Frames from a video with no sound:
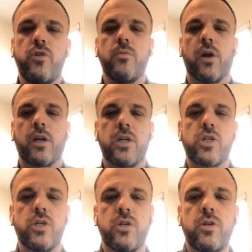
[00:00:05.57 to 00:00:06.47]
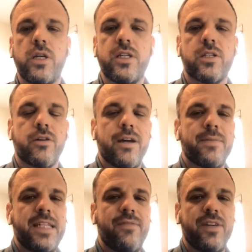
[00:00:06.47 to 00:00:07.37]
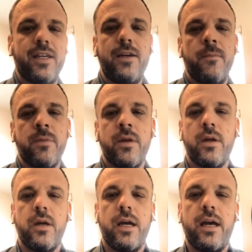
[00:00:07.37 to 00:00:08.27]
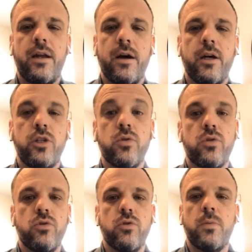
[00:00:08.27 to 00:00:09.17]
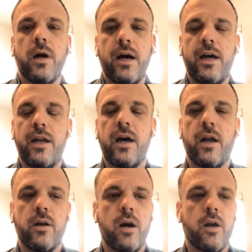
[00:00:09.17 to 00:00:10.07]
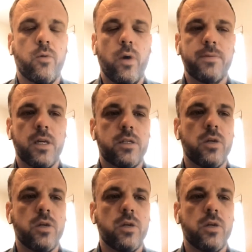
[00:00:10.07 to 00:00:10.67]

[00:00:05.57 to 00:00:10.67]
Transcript: the New Marketing Show, Instagram TV, and YouTube, and on our website.